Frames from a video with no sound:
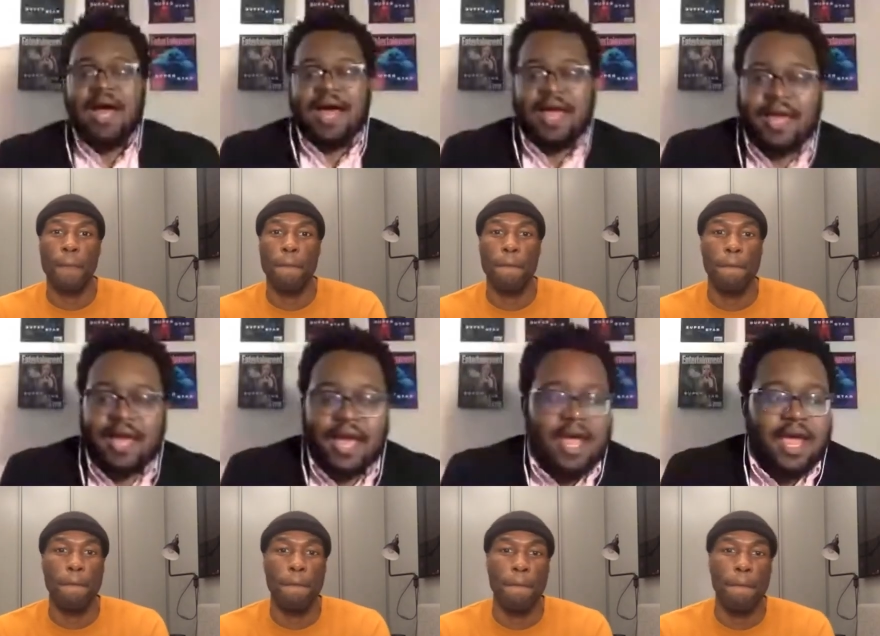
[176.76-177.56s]

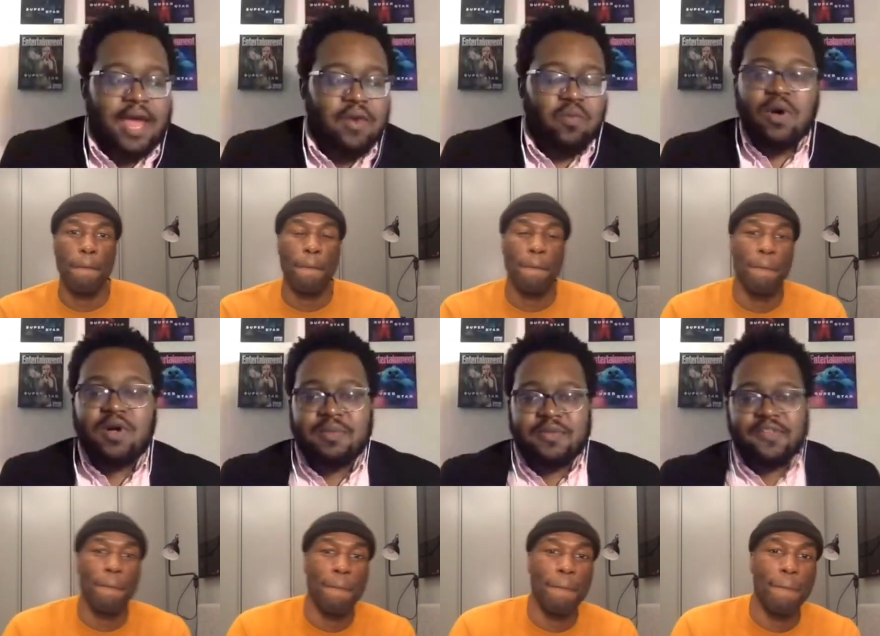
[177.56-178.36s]
Speaker 1: Hi, and
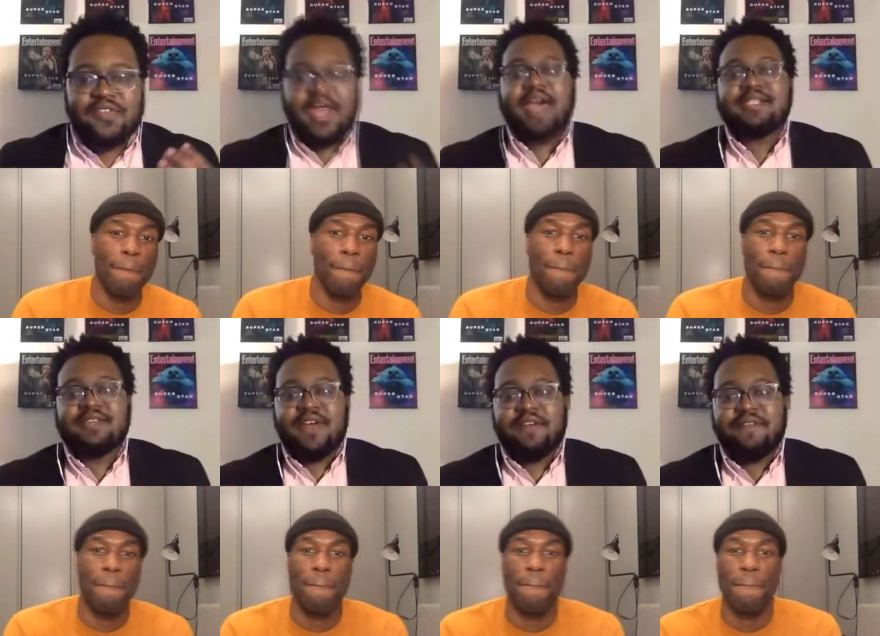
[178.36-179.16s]
welcome to the
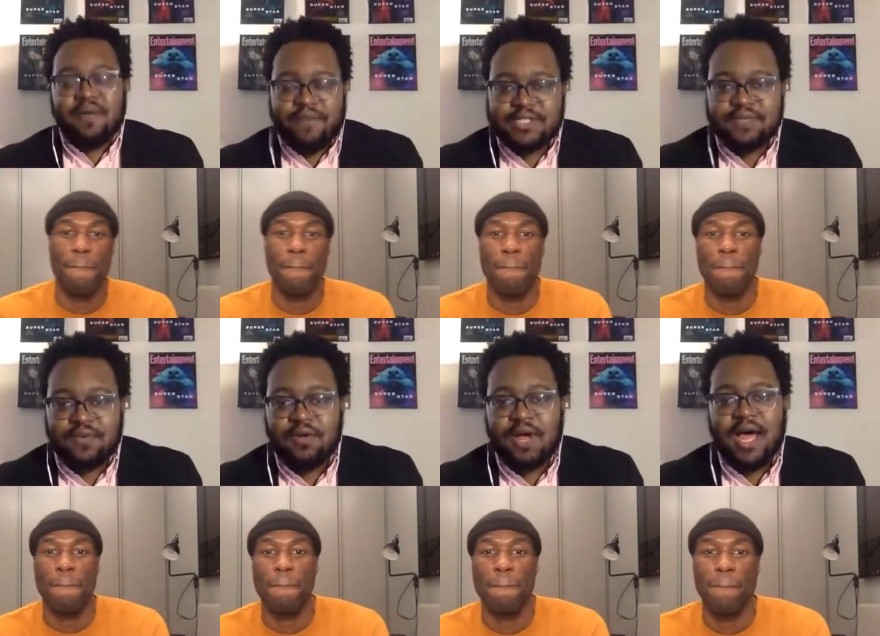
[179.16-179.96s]
SCAD Savannah Film
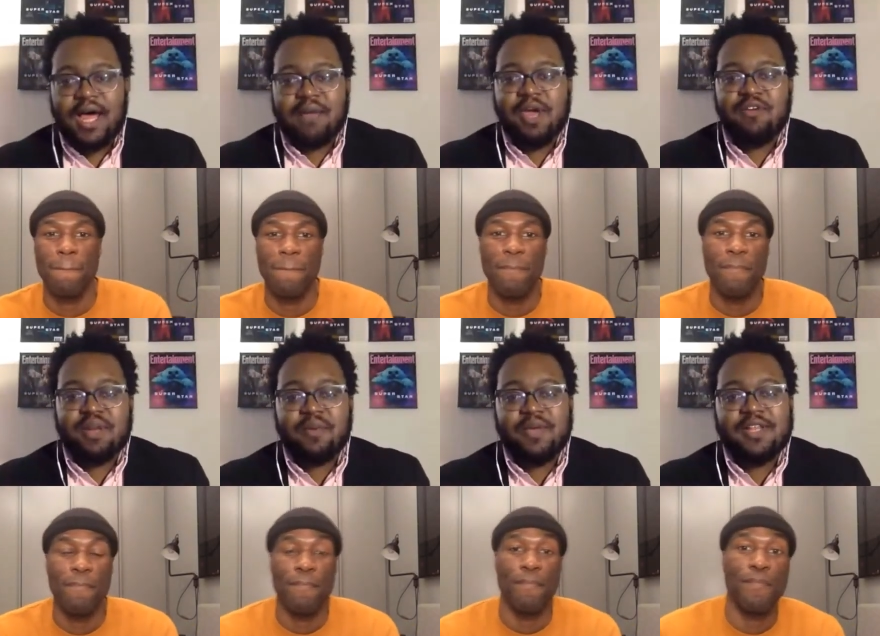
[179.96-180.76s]
Festival. I'm
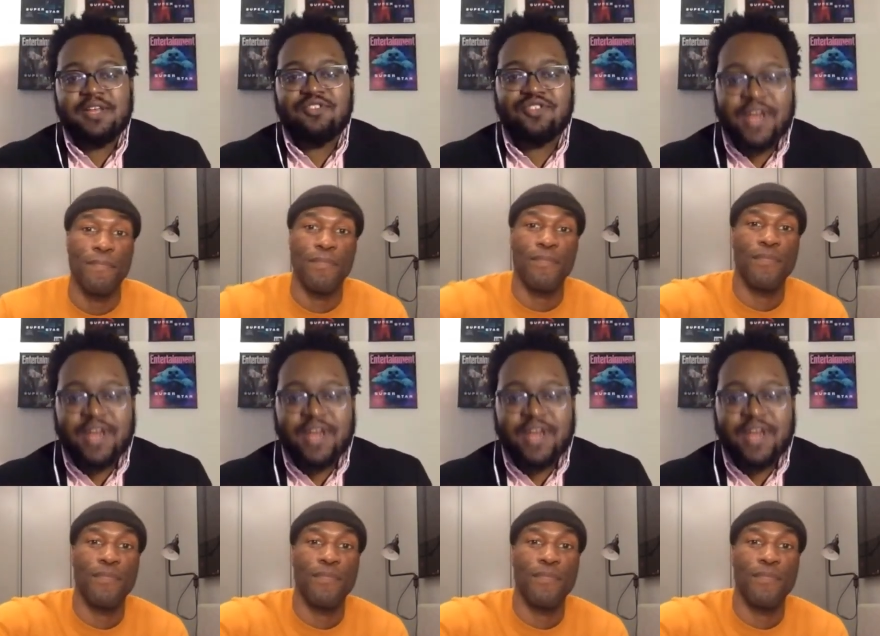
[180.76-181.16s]
Entertainment Weekly's